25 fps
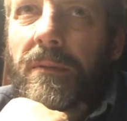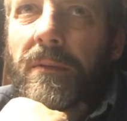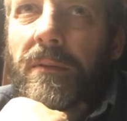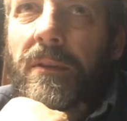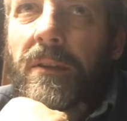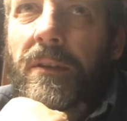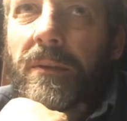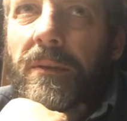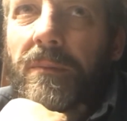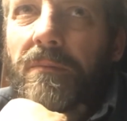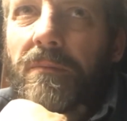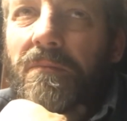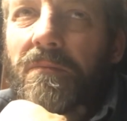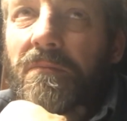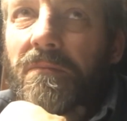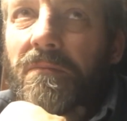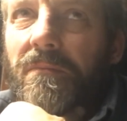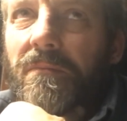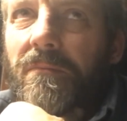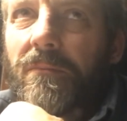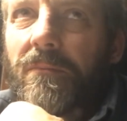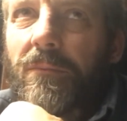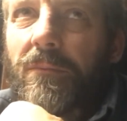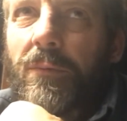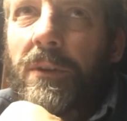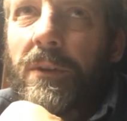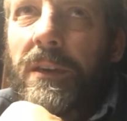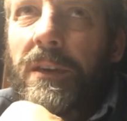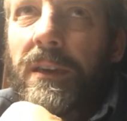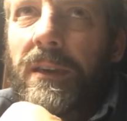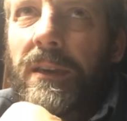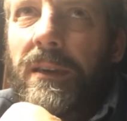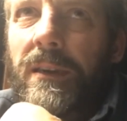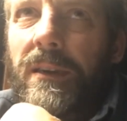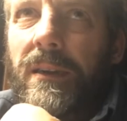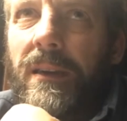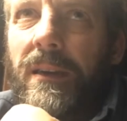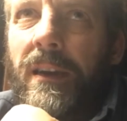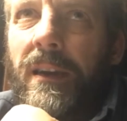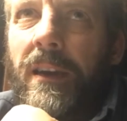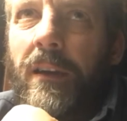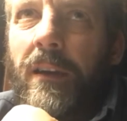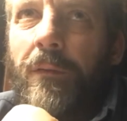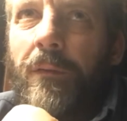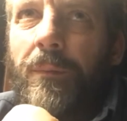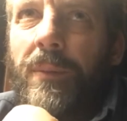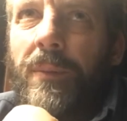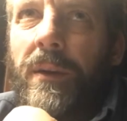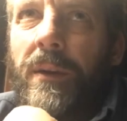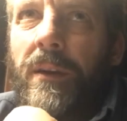that we
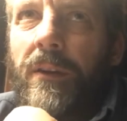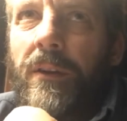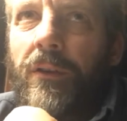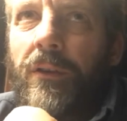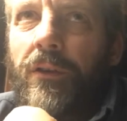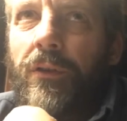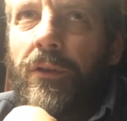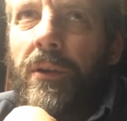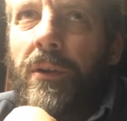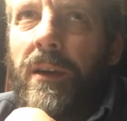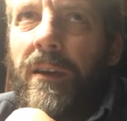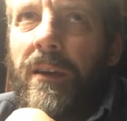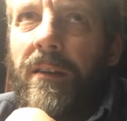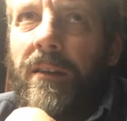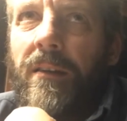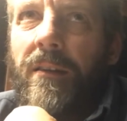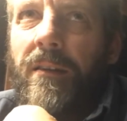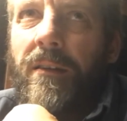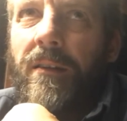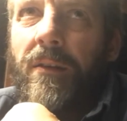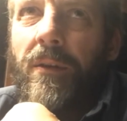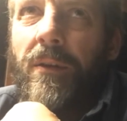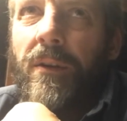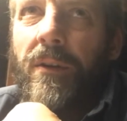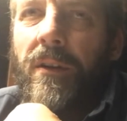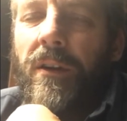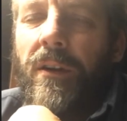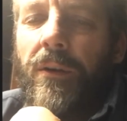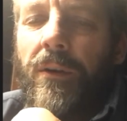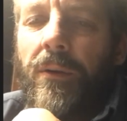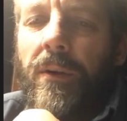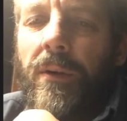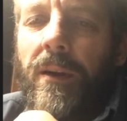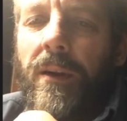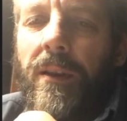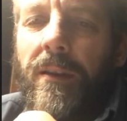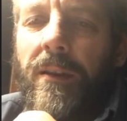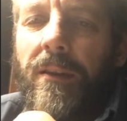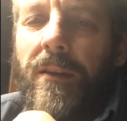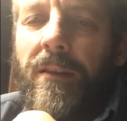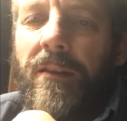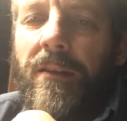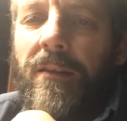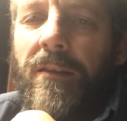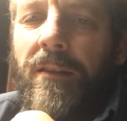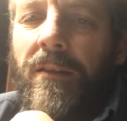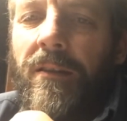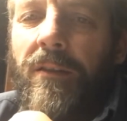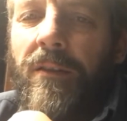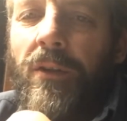have been tricked to a degree that's
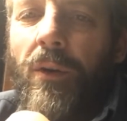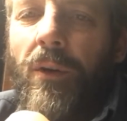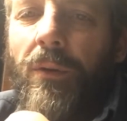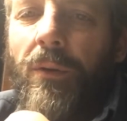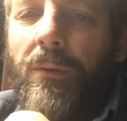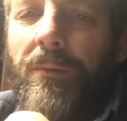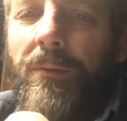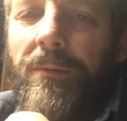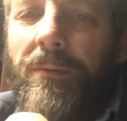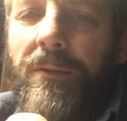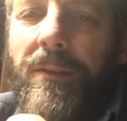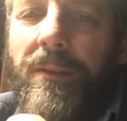just not